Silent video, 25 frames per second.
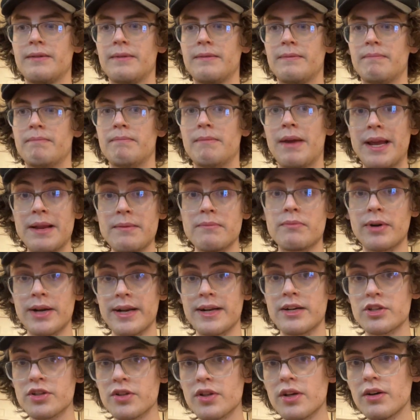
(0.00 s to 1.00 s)
main
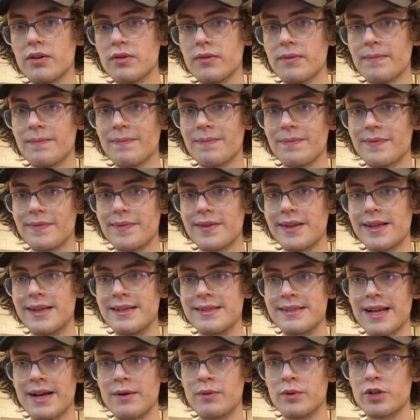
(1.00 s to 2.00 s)
branch though
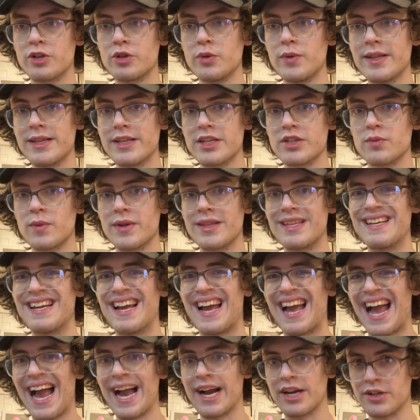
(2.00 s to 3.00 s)
is that we're doing this with the
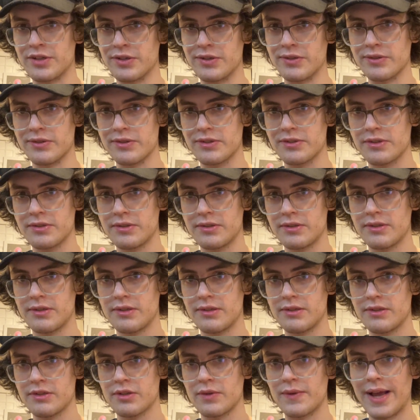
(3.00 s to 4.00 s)
actors.
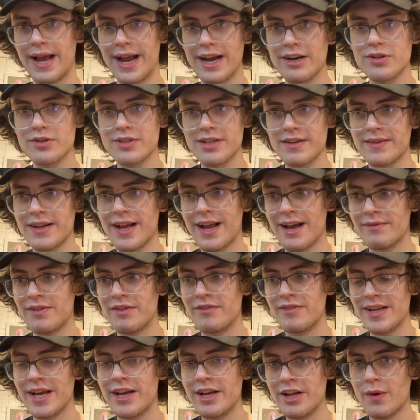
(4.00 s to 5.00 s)
So the actors have to have a
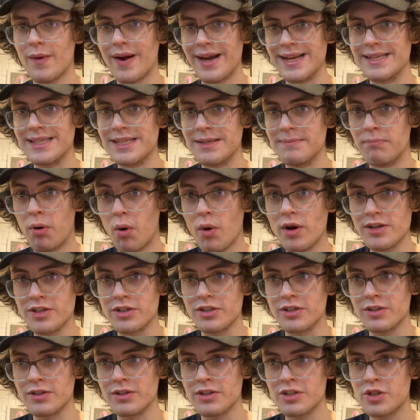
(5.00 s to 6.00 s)
VAO ID
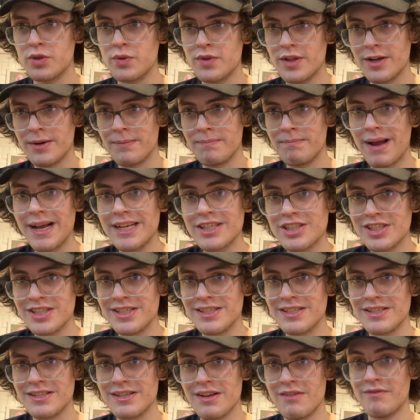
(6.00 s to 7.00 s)
pointer to their
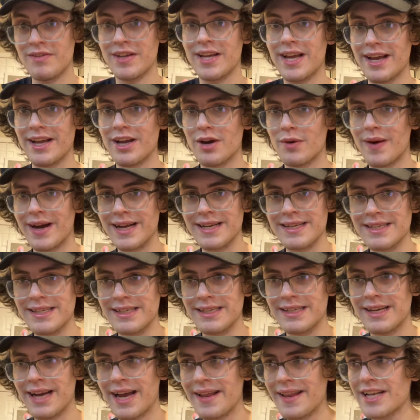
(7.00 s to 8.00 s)
mesh's VAO
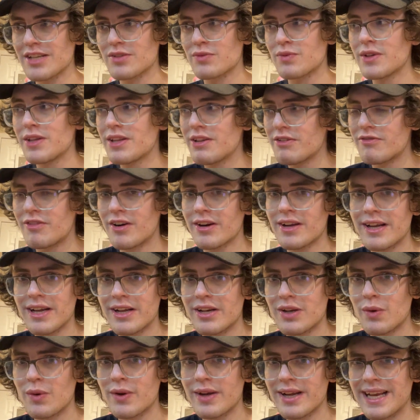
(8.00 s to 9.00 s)
ID, and that's really fucking
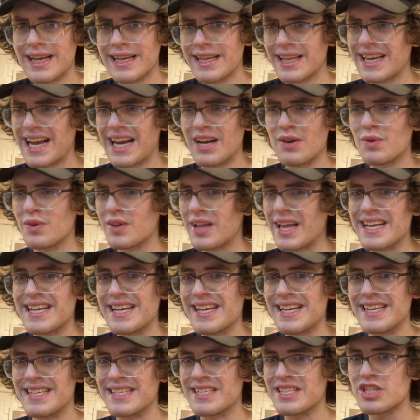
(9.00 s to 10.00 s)
annoying, and like I don't like
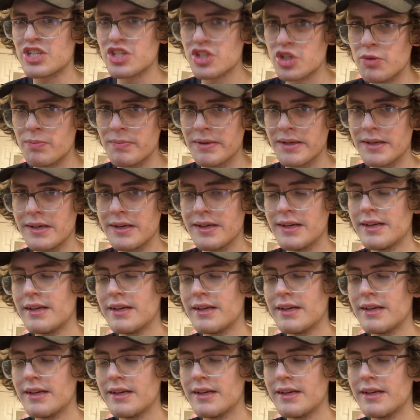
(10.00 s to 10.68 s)
it, and it's stupid.